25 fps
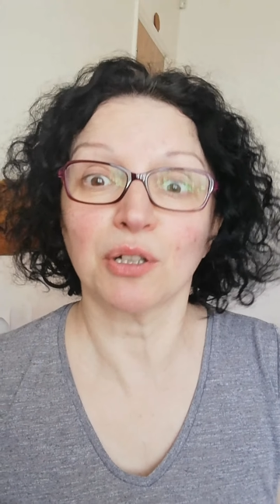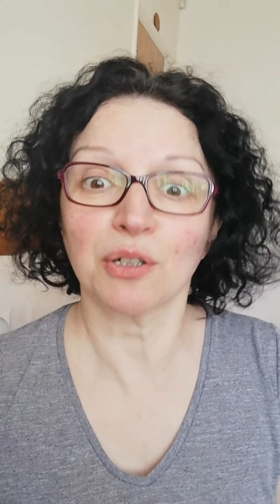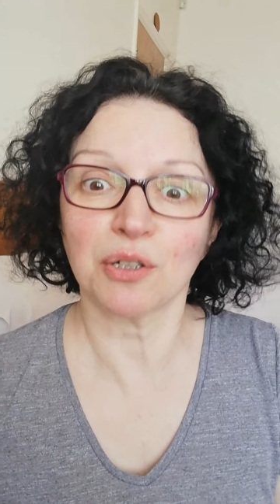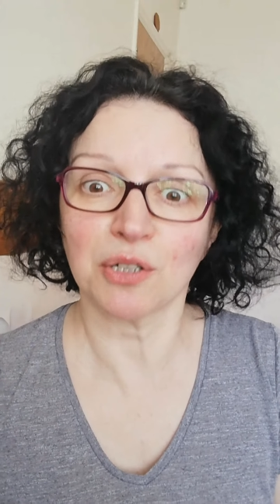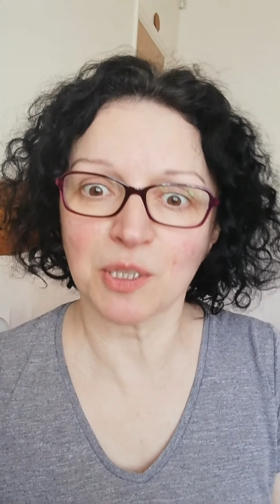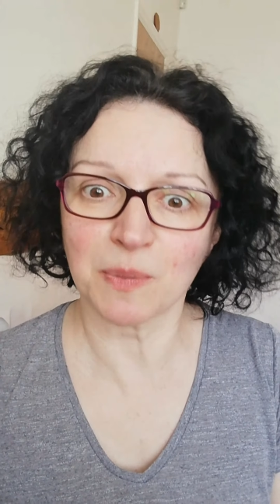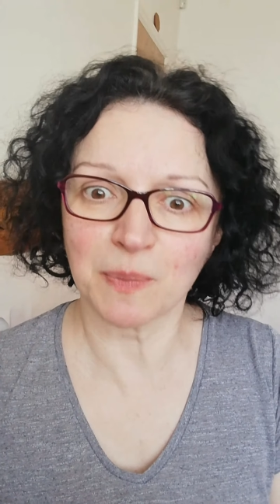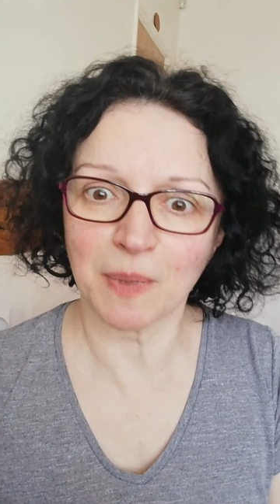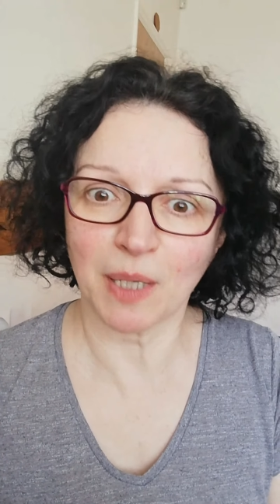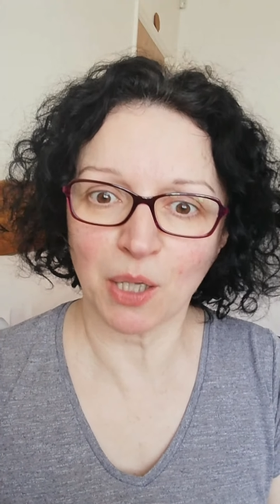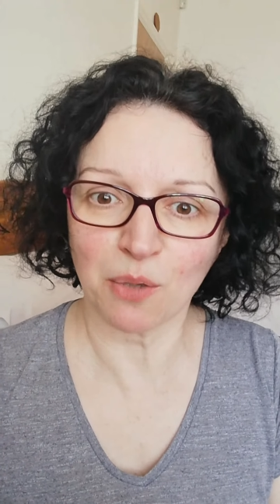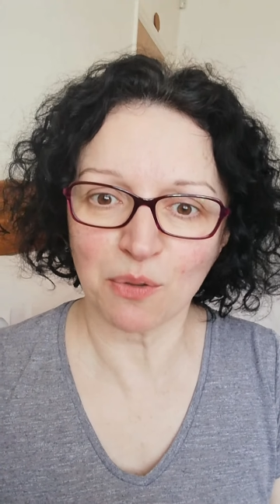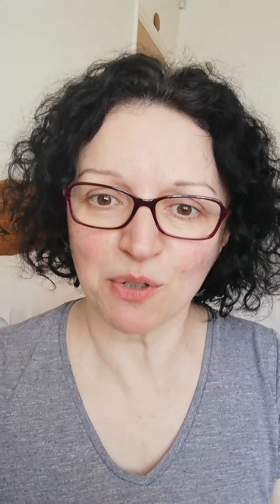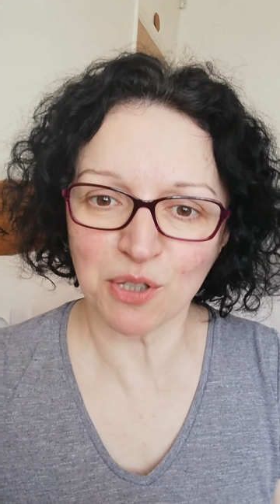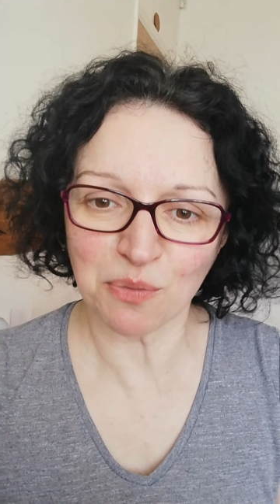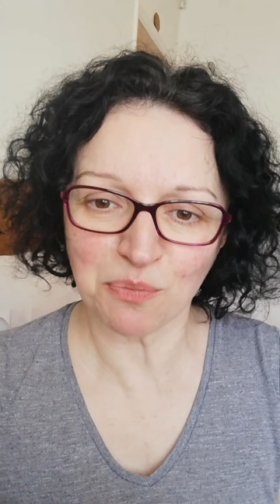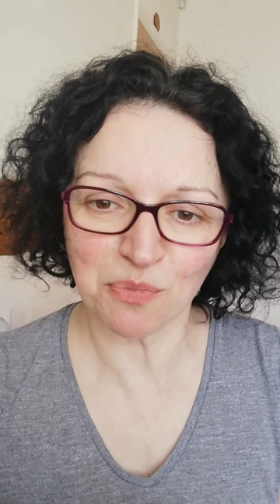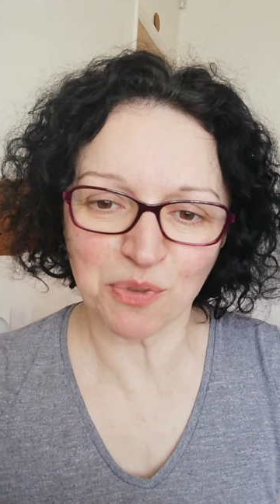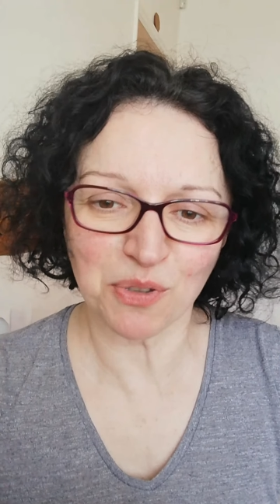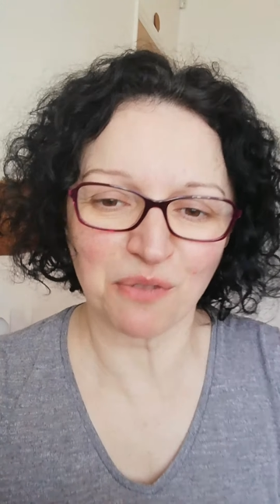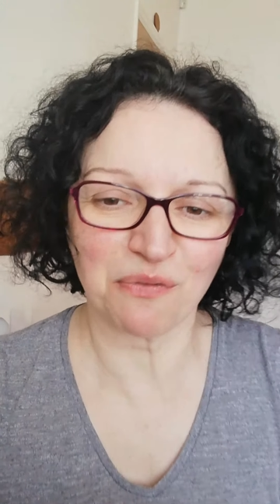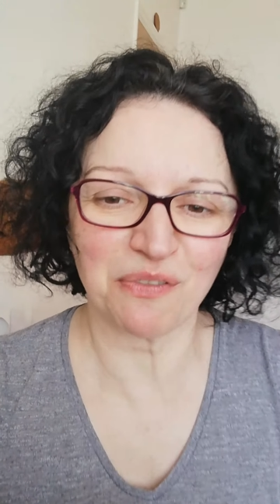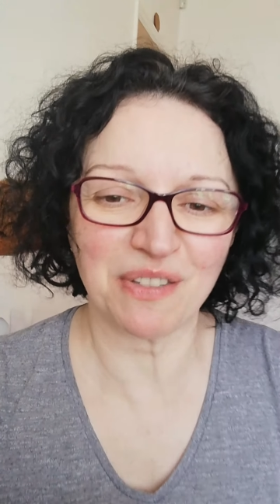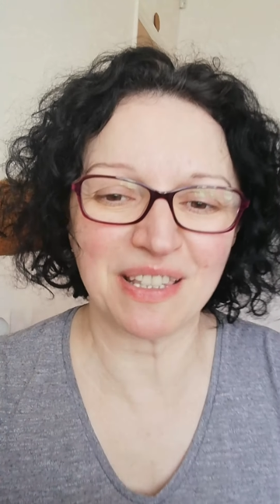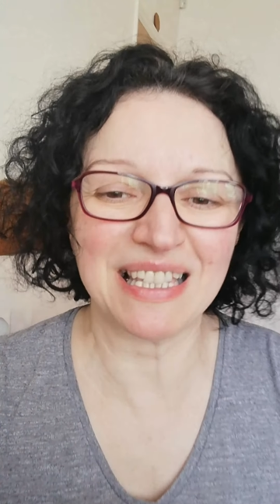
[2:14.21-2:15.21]
going to spend
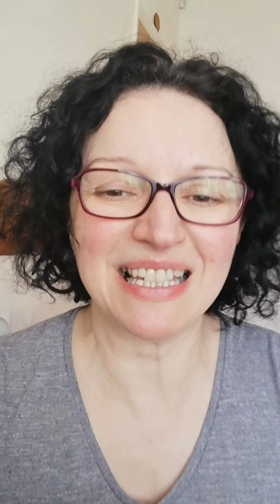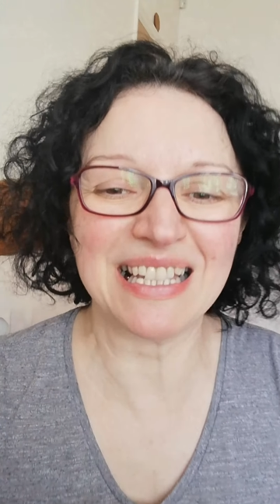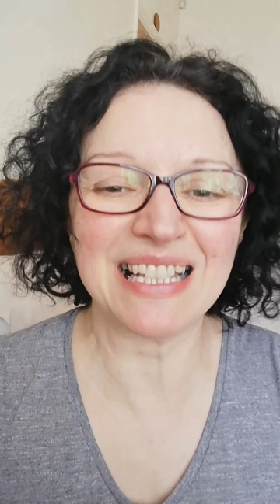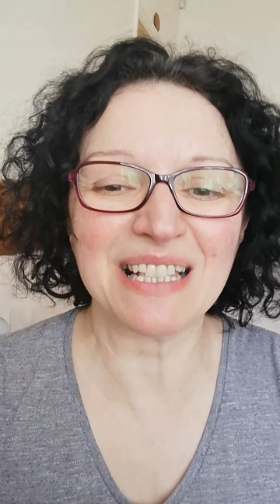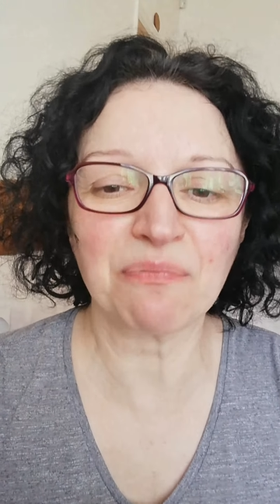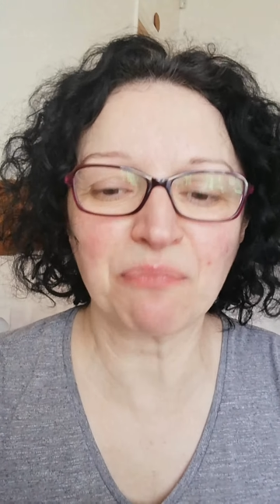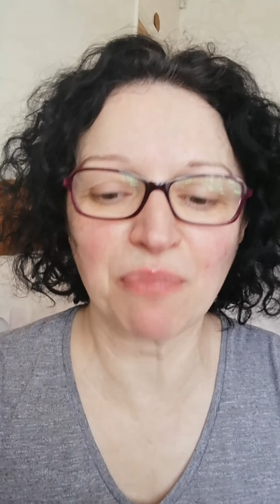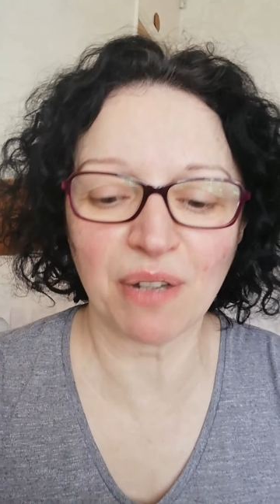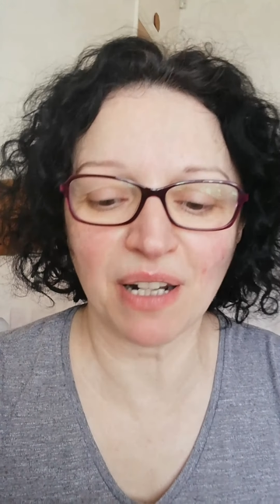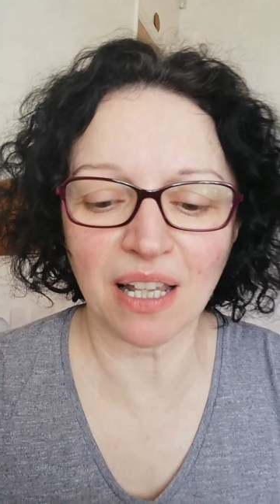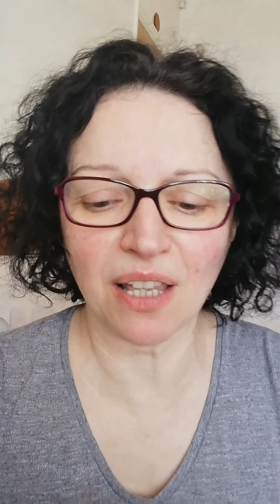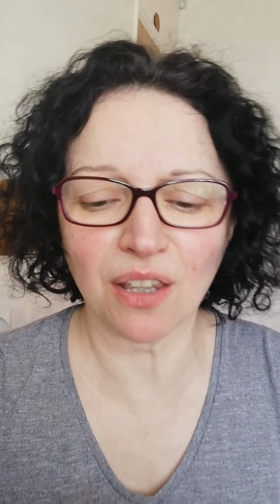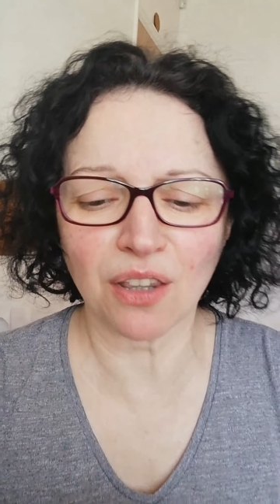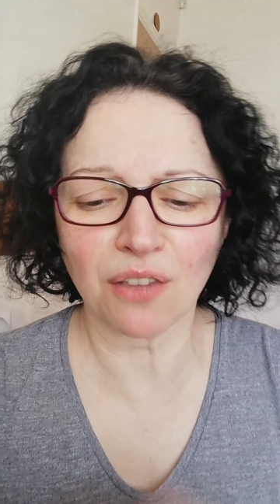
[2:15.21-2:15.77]
christmas over this but i